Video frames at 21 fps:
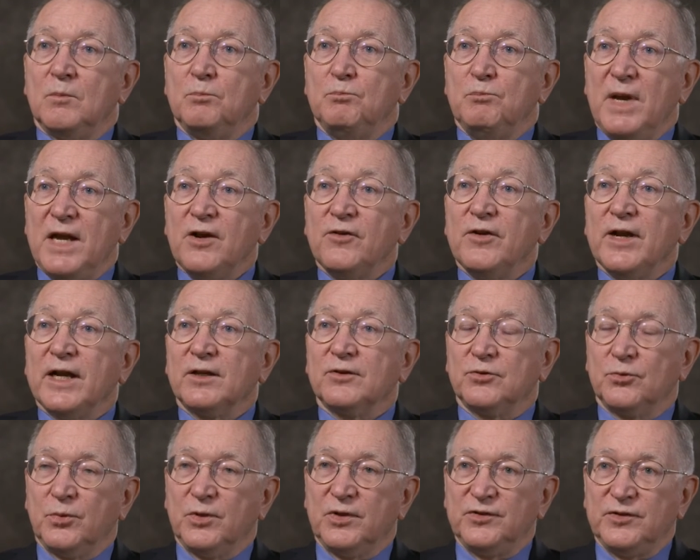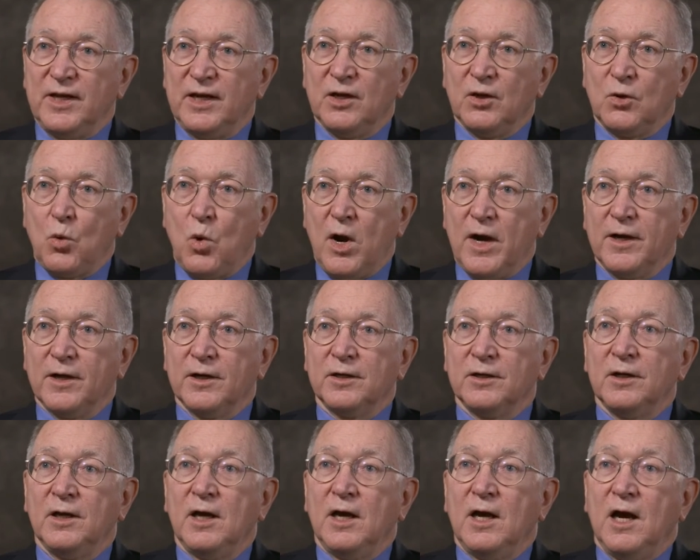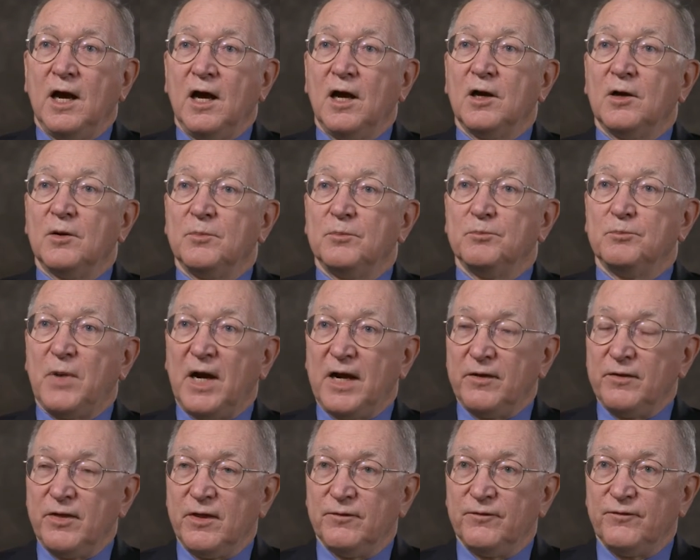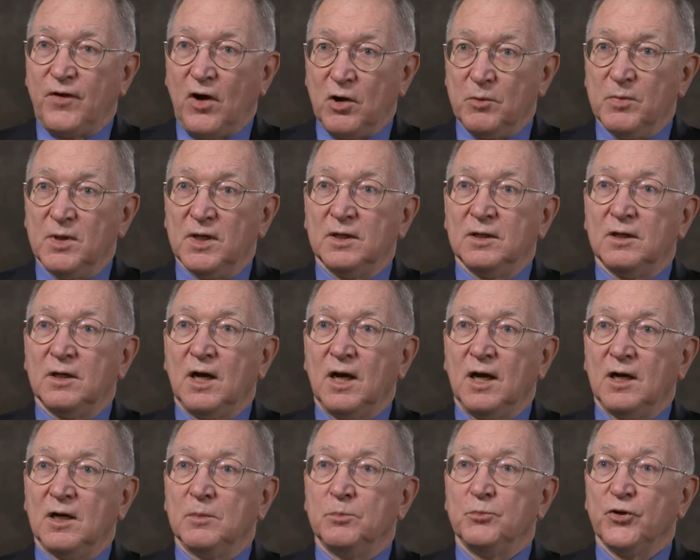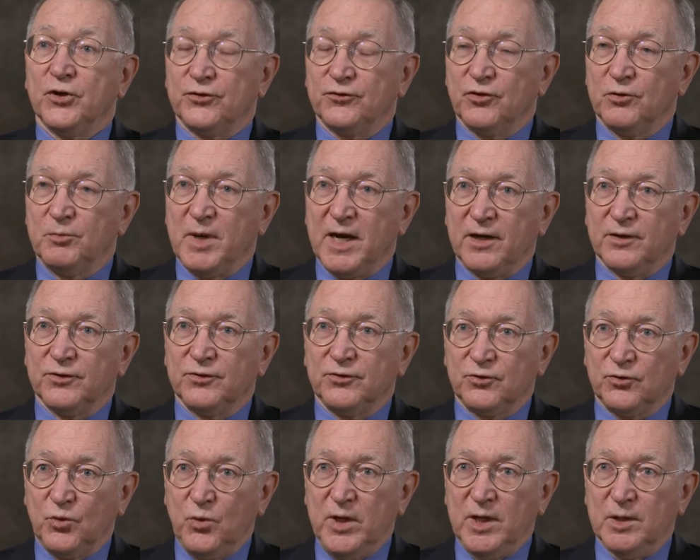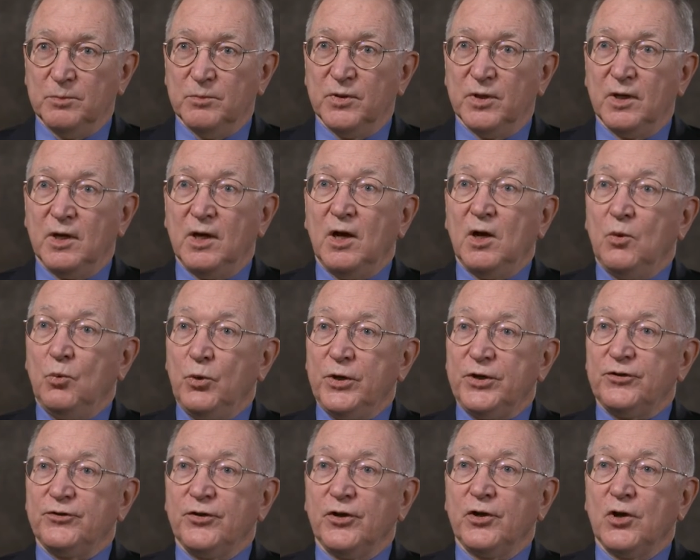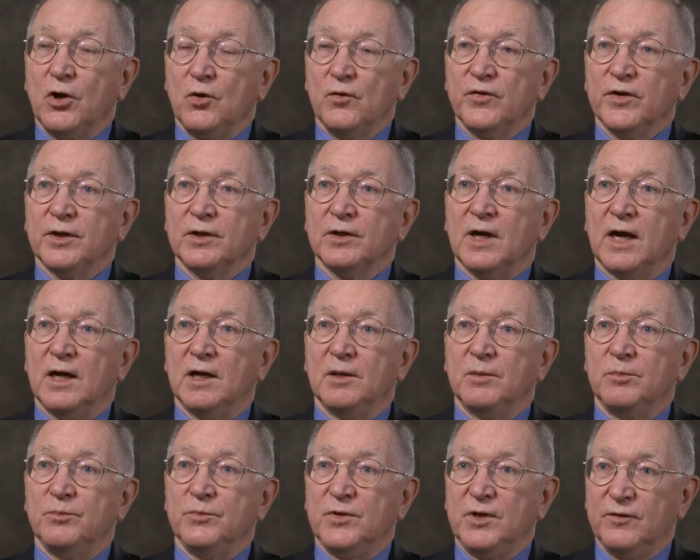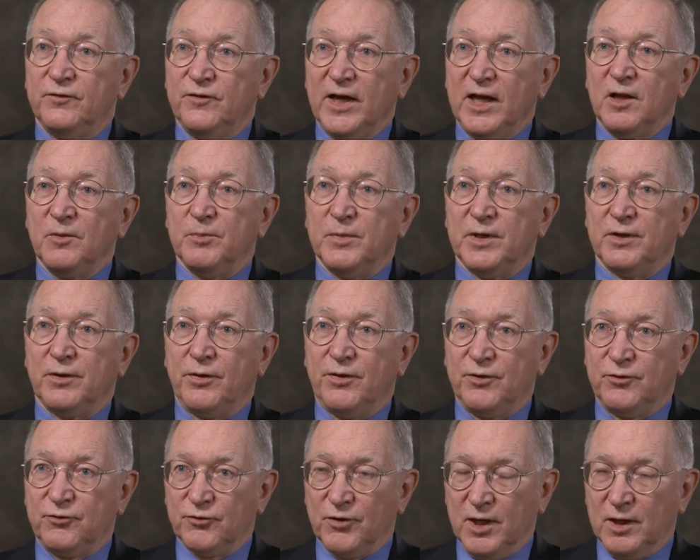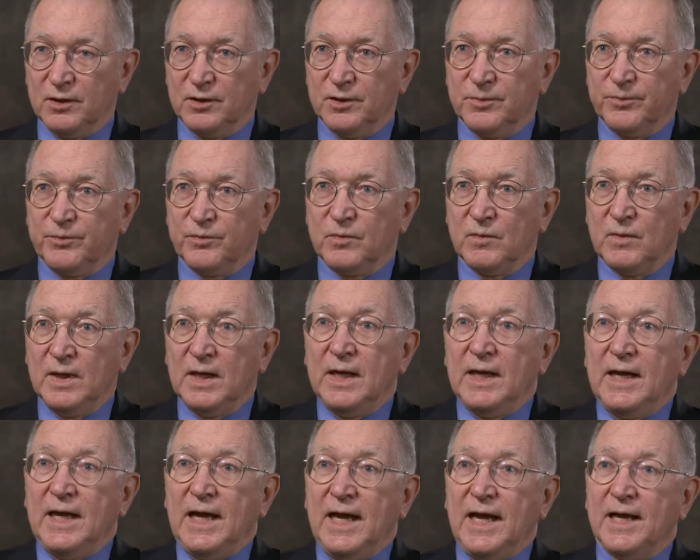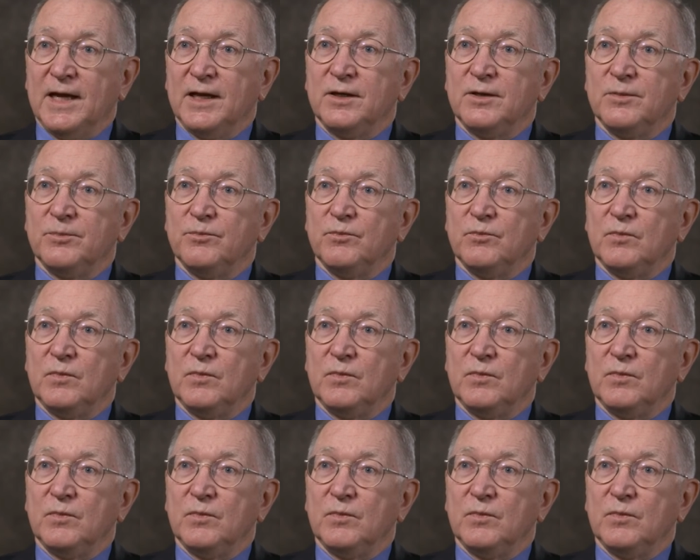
Medarex was then acquired um, by the pharma uh, Bristol Myers Squibb, which took over um, development of the drug. And